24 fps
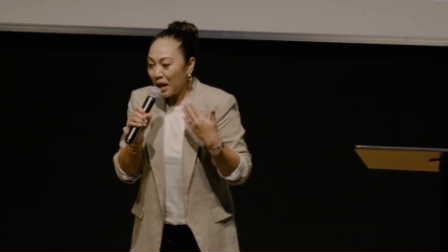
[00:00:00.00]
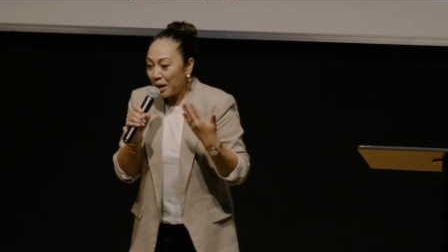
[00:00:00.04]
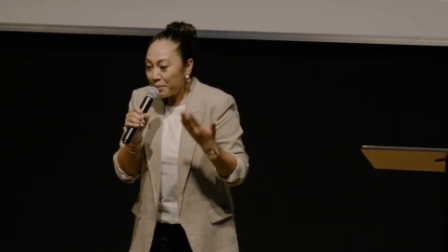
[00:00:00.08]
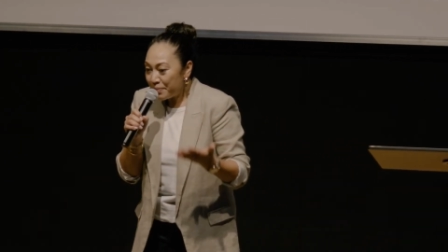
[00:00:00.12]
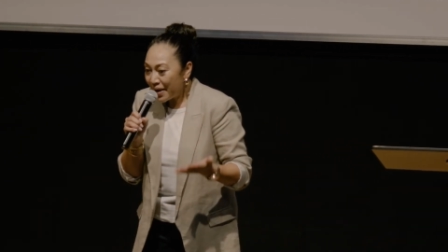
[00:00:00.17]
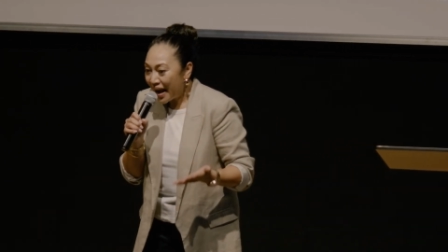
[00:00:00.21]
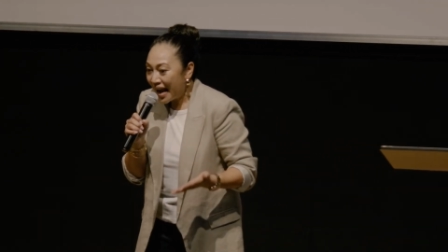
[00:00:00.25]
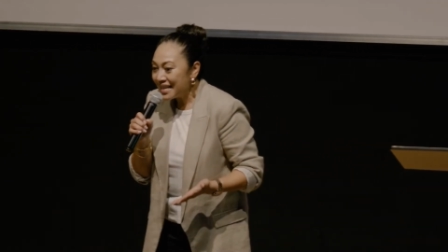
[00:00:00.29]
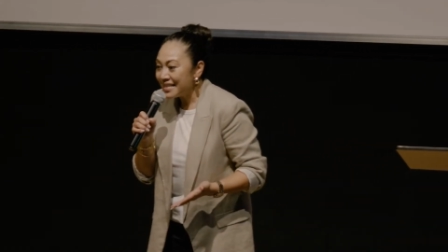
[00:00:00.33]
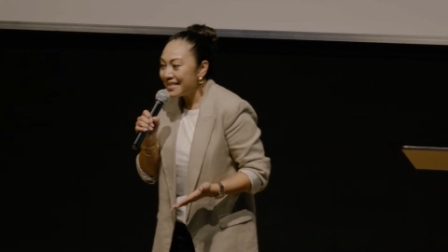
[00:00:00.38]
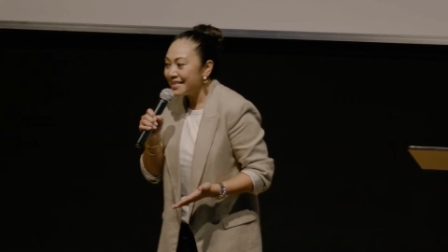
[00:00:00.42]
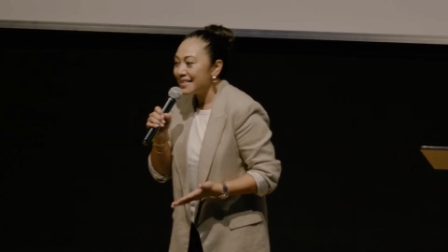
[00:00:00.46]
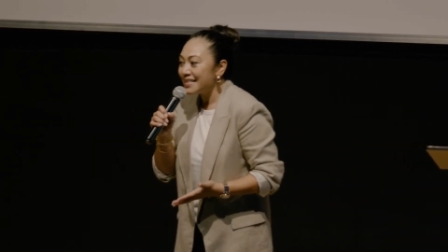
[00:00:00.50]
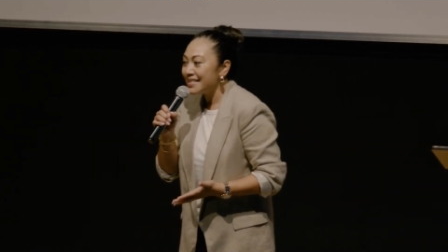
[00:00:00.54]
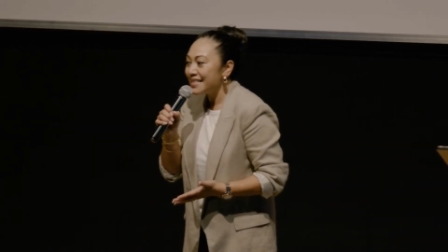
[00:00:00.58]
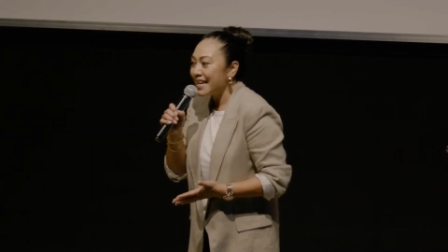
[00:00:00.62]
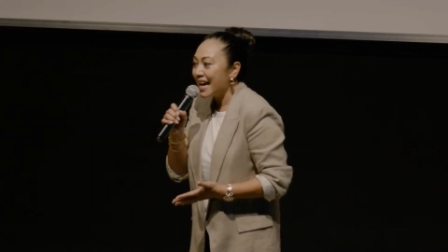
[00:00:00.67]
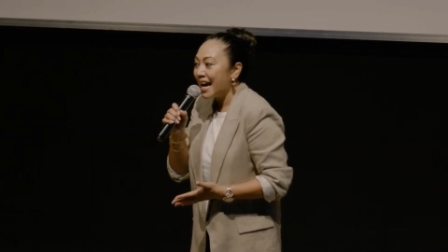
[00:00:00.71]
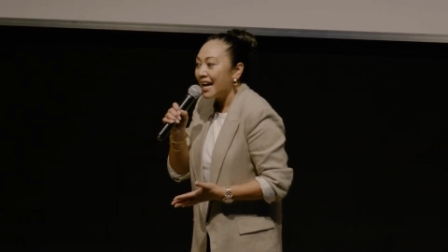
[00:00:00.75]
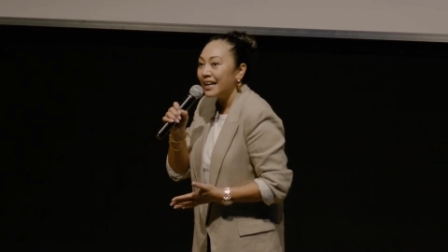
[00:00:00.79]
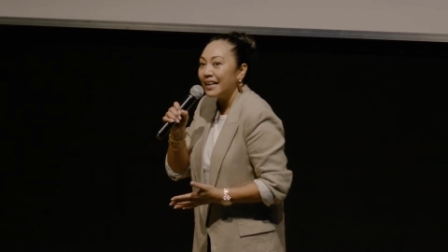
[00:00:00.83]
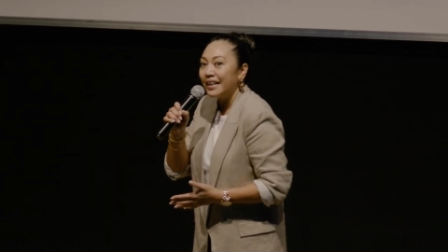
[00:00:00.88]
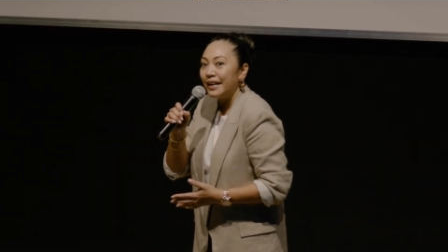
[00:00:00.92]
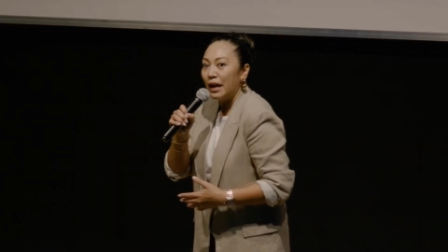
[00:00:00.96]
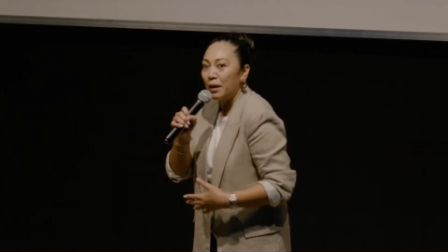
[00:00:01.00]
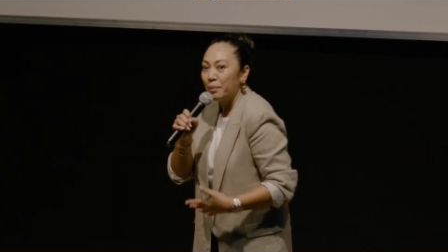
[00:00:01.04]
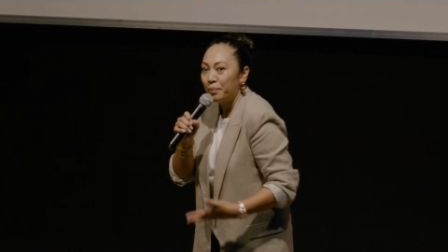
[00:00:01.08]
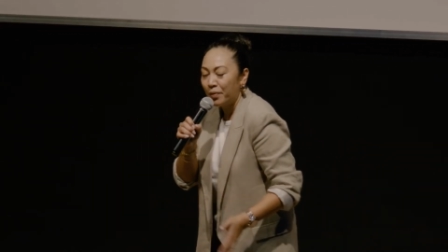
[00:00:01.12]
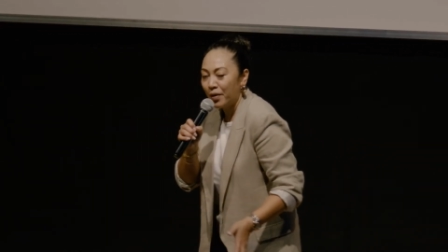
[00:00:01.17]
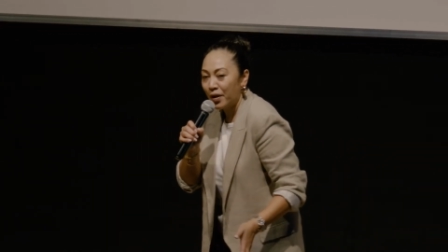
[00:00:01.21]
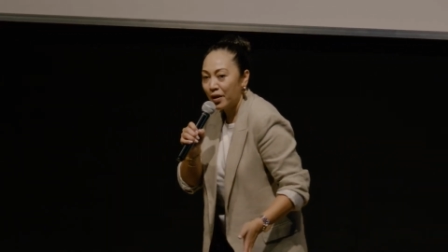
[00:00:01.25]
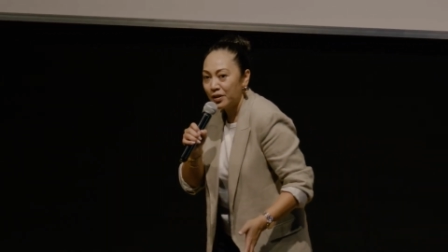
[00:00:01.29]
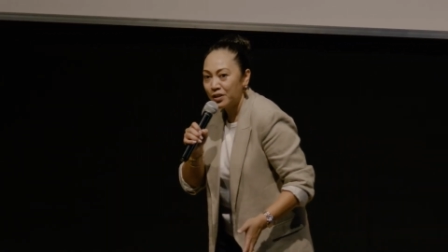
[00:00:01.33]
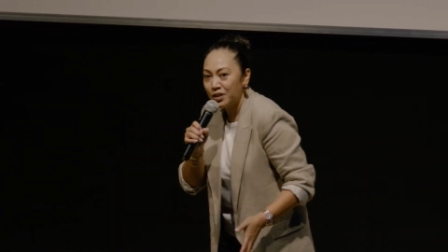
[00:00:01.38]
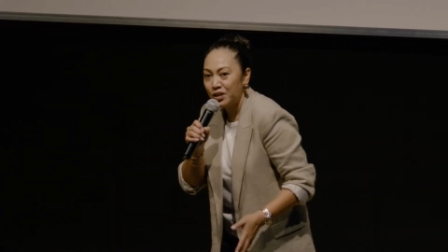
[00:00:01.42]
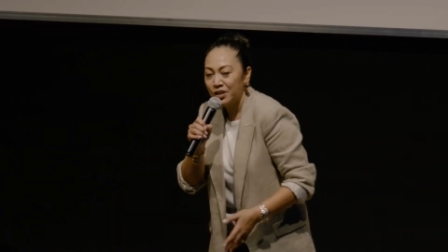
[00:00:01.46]
Pastor Talent
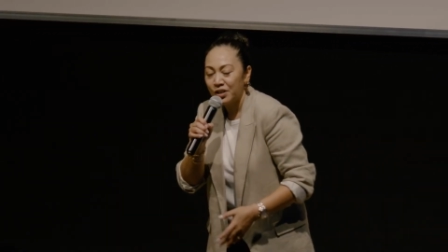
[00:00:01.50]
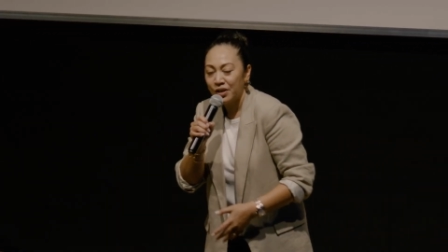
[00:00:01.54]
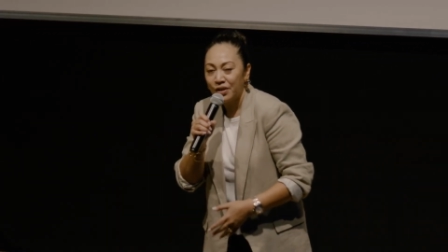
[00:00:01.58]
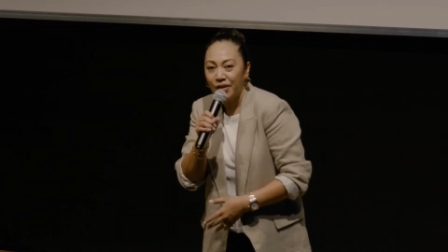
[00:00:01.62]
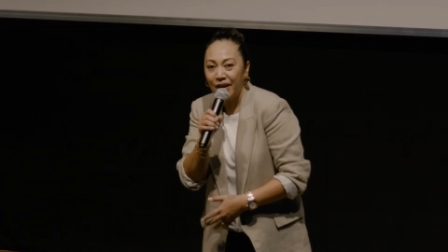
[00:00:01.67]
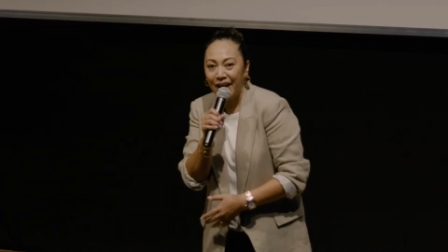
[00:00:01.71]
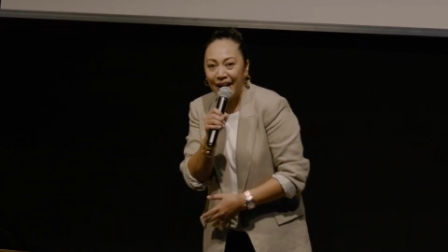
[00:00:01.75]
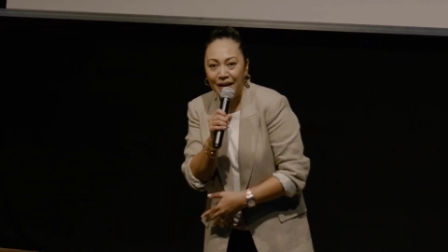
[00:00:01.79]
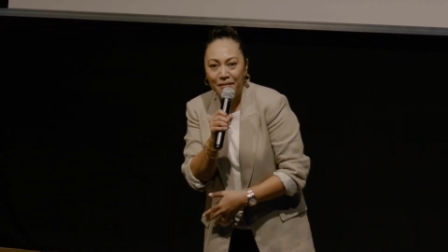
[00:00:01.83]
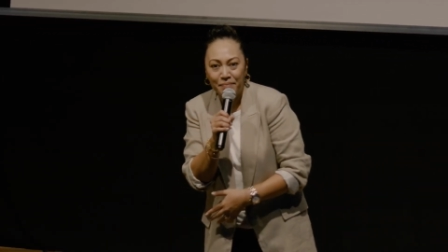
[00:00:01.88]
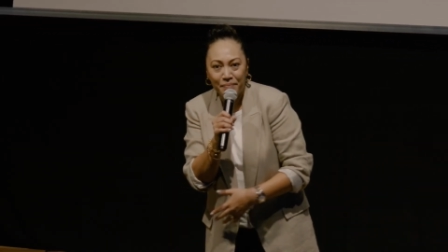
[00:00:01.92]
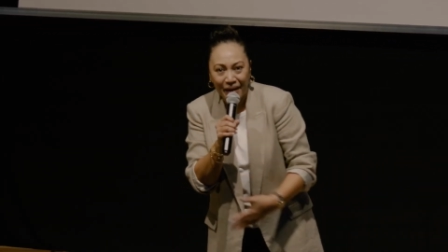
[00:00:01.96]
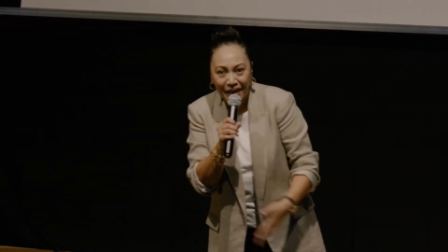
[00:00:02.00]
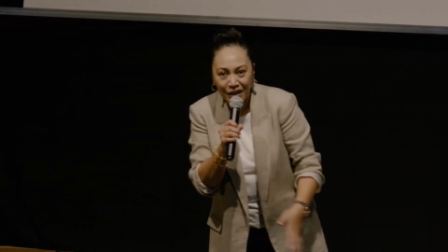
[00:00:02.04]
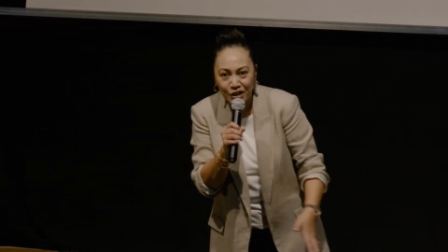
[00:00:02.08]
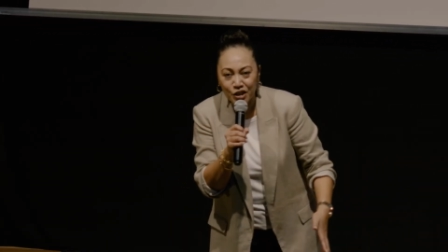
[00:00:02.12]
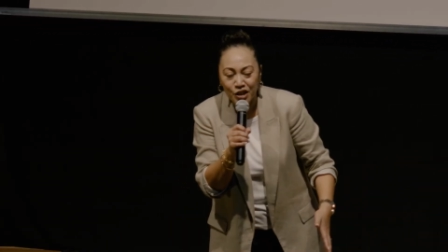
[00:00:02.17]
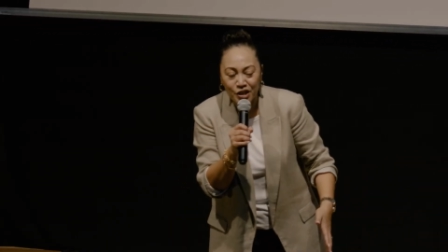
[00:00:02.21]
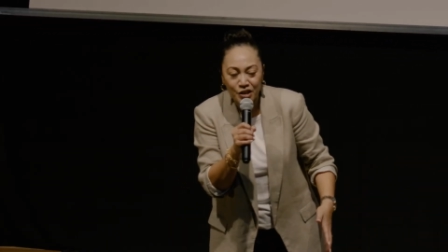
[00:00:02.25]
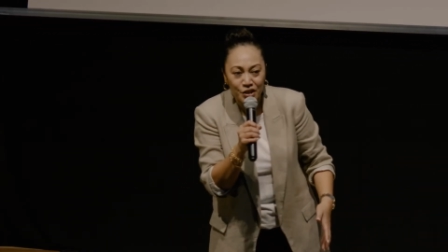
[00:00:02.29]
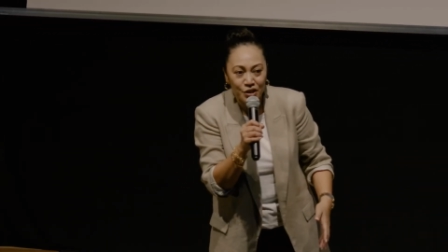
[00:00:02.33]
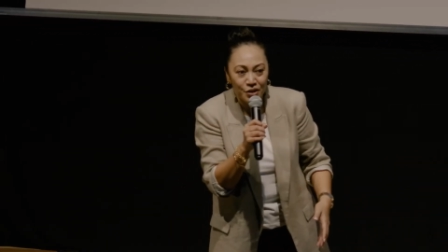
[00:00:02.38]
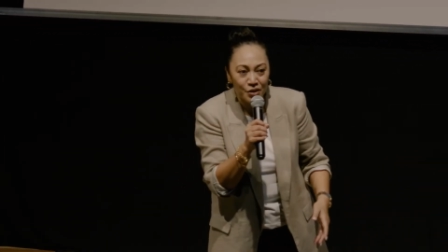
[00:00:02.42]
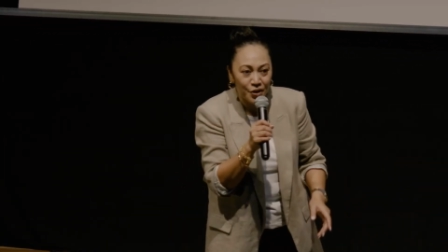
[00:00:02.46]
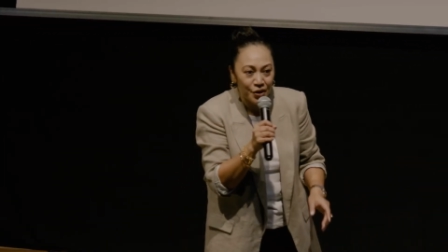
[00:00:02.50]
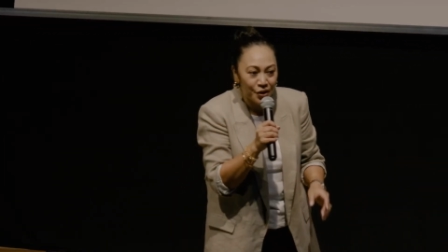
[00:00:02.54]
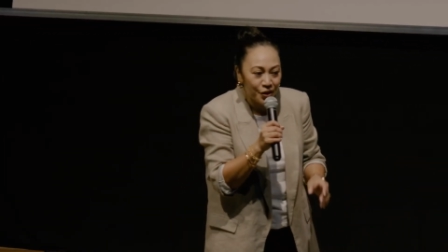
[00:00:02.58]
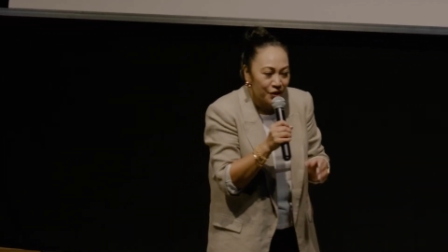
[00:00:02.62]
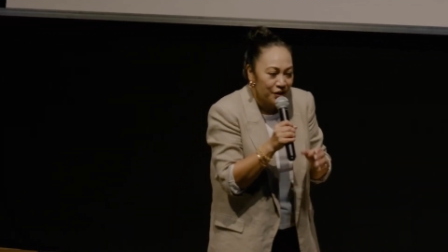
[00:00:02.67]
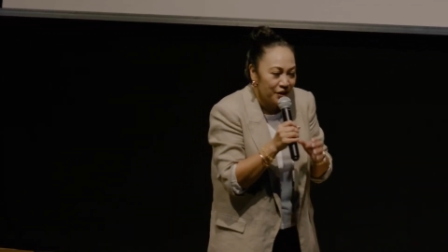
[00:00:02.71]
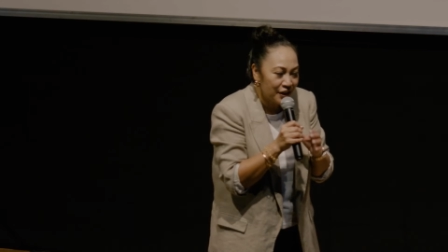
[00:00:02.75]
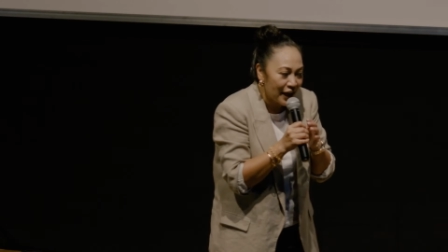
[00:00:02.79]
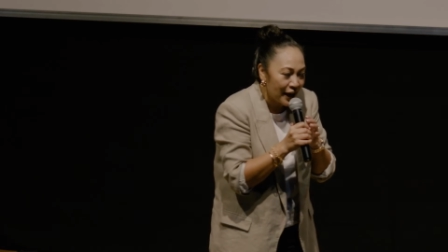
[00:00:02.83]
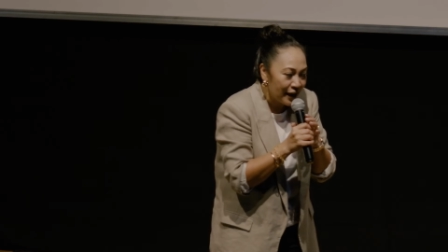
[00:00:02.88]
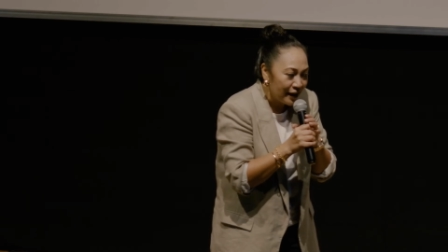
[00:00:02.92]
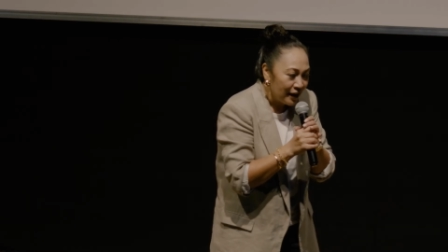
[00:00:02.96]
approached her and mentioned to her
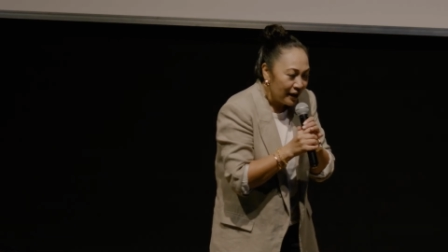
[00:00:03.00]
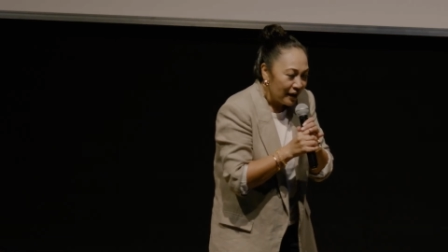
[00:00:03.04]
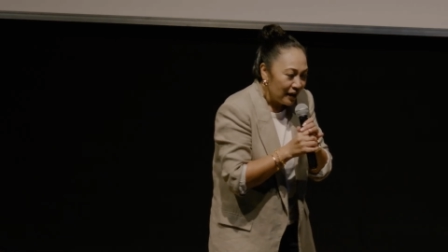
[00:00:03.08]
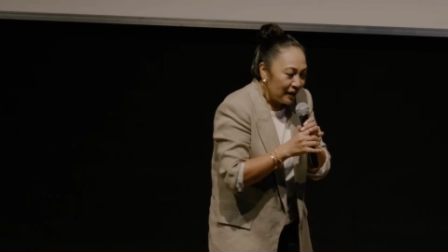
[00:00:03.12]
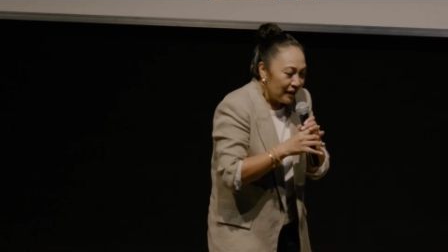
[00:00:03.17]
that,